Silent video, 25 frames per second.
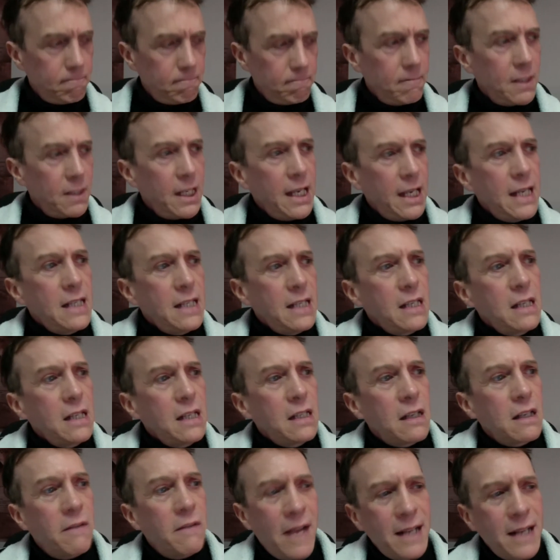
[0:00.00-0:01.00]

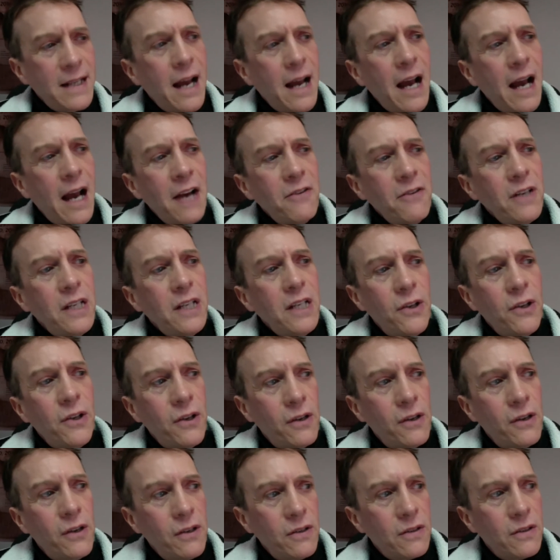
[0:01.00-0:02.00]
That's 100
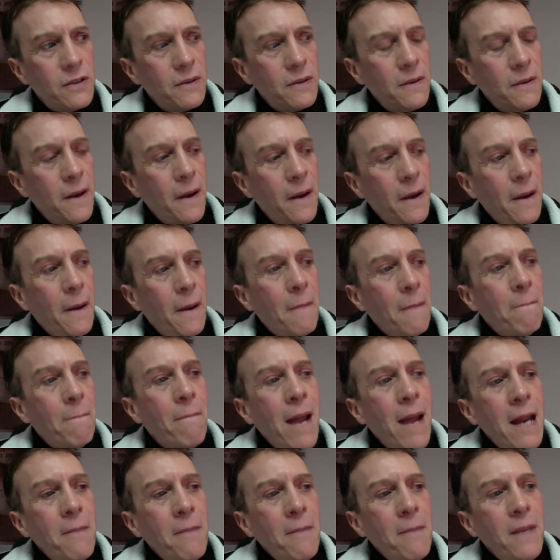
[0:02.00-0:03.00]
years?
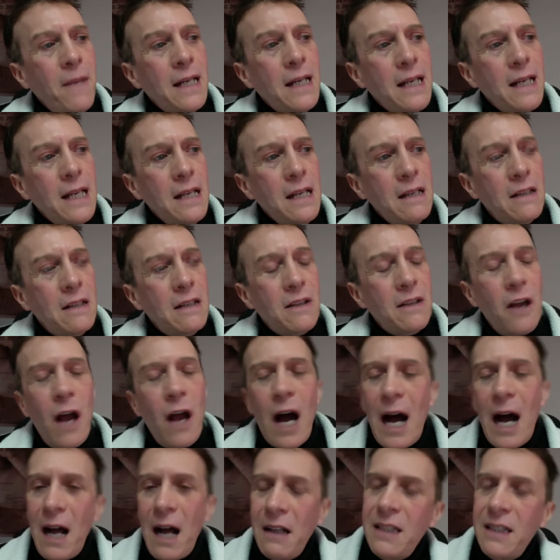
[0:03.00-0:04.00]
Maybe it is.
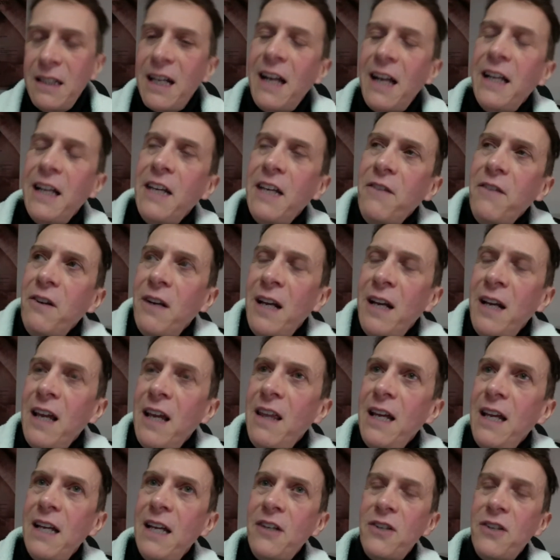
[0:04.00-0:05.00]
I'll give you another
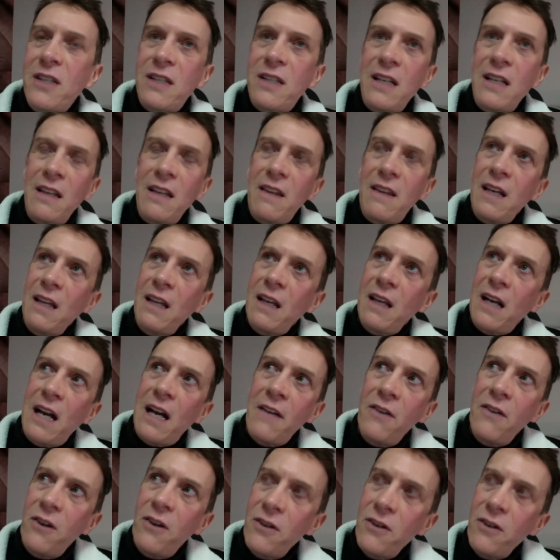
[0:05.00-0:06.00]
interesting thing that I
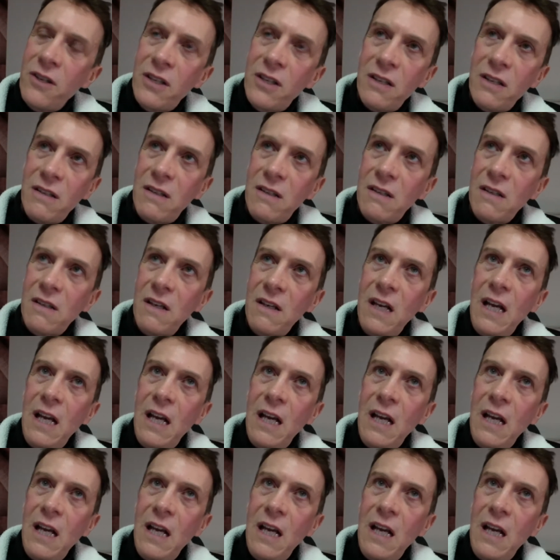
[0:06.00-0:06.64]
noticed.